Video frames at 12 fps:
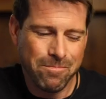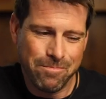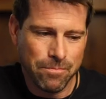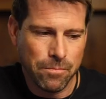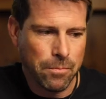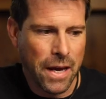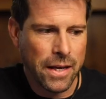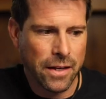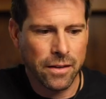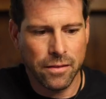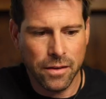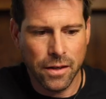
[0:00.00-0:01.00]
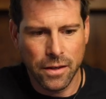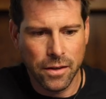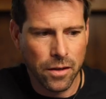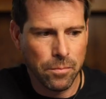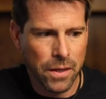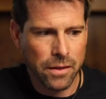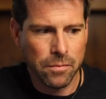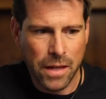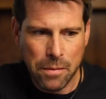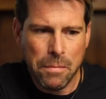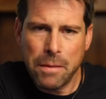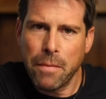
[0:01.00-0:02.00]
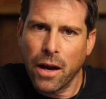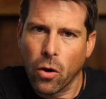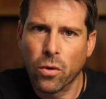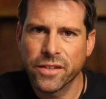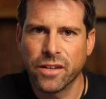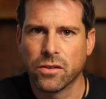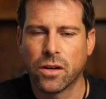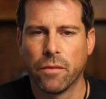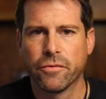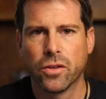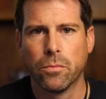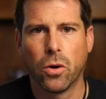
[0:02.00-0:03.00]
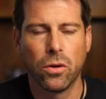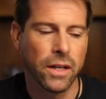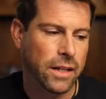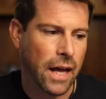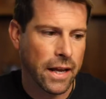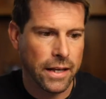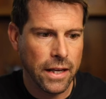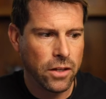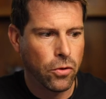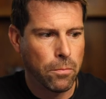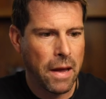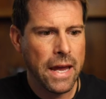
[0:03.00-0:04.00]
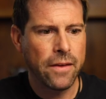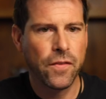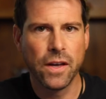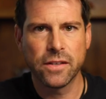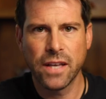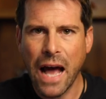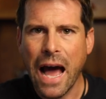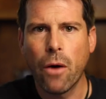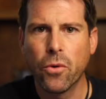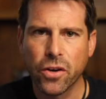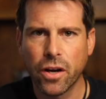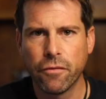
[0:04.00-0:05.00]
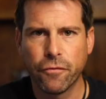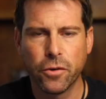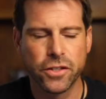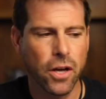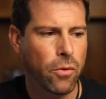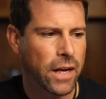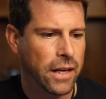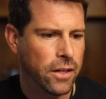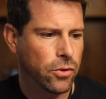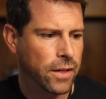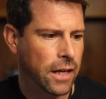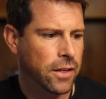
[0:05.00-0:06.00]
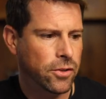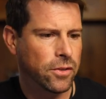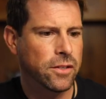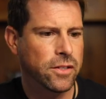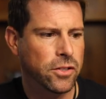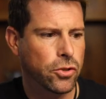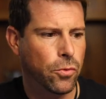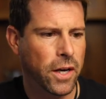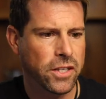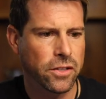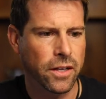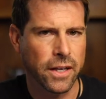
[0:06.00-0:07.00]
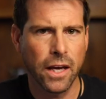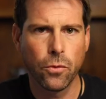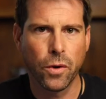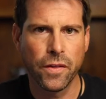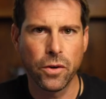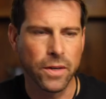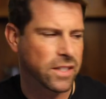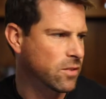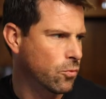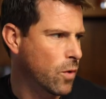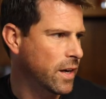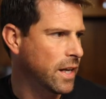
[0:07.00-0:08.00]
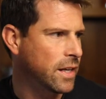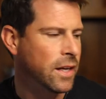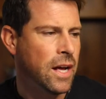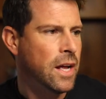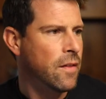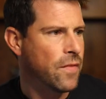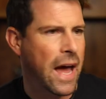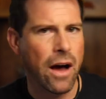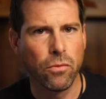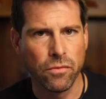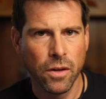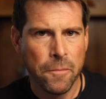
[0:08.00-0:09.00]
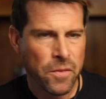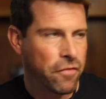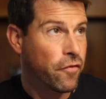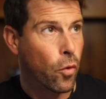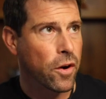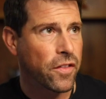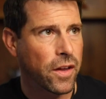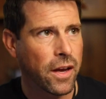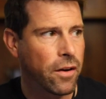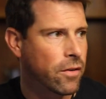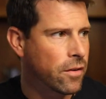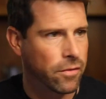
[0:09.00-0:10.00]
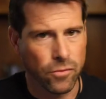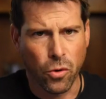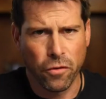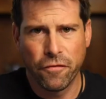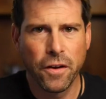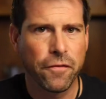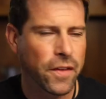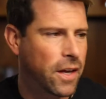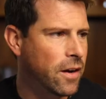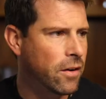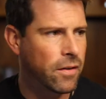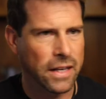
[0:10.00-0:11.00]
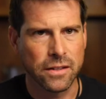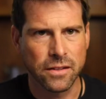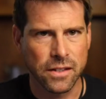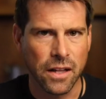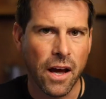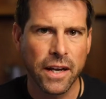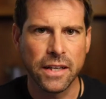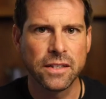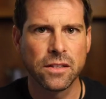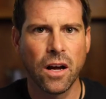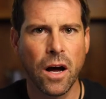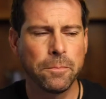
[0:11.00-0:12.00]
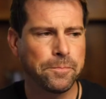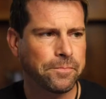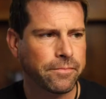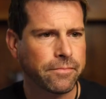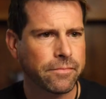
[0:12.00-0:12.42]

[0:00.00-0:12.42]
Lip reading: made it a little bit, they made my horse uncomfortable, and I need to make this our comfort zone. I need to get into this situation again, whether it's running down fourth gear or fifth gear and sliding stop,